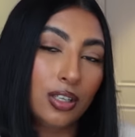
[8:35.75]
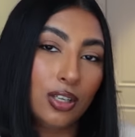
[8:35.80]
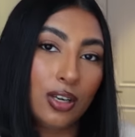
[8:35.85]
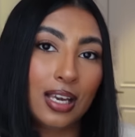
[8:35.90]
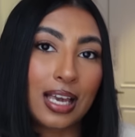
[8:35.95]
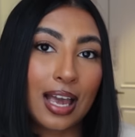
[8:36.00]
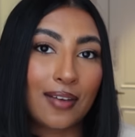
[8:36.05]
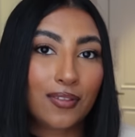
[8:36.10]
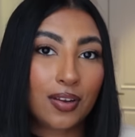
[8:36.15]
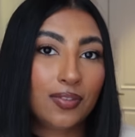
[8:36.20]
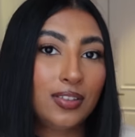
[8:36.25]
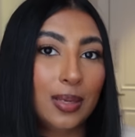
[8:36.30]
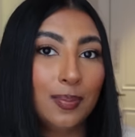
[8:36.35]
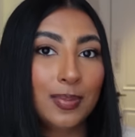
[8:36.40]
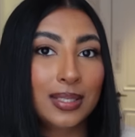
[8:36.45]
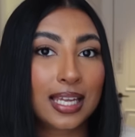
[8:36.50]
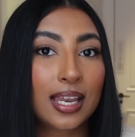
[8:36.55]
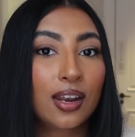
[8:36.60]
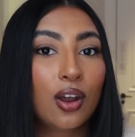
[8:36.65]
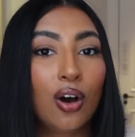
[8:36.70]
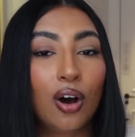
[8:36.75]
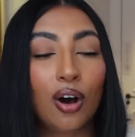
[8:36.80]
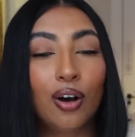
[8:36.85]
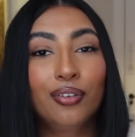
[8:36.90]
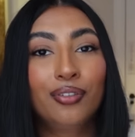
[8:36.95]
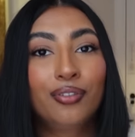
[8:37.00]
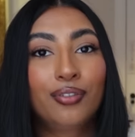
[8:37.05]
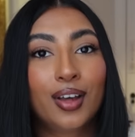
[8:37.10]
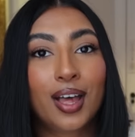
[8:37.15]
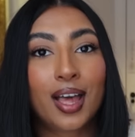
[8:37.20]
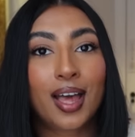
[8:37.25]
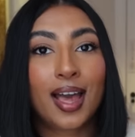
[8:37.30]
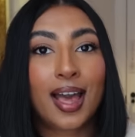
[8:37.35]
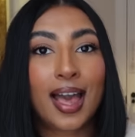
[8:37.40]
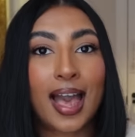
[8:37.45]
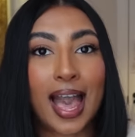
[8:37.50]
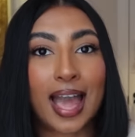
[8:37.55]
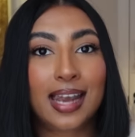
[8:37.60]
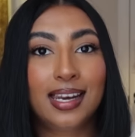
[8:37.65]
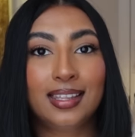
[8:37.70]
You can get 15% off
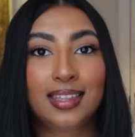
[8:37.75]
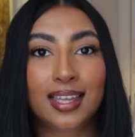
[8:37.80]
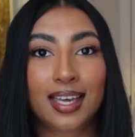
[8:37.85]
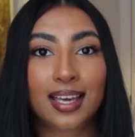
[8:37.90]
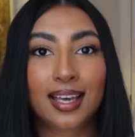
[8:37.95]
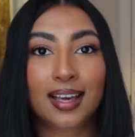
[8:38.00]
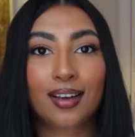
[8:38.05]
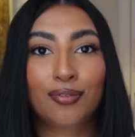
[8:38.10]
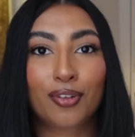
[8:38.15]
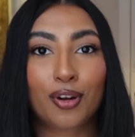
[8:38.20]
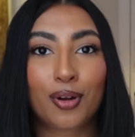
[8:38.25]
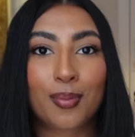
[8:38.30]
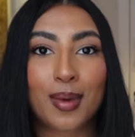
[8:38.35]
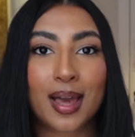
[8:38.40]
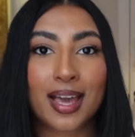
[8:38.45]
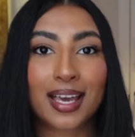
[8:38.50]
anything from